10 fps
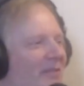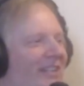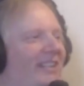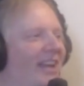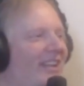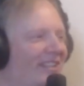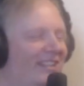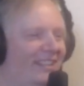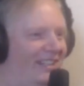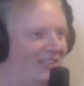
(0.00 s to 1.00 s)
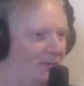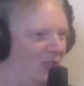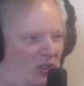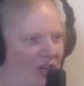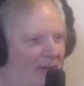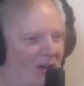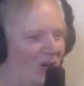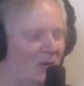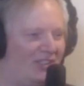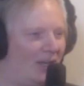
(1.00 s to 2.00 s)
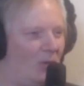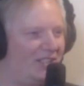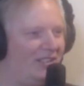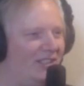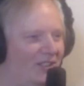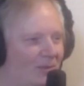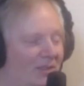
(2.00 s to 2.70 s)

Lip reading: But and some screamo, which I wasn't into.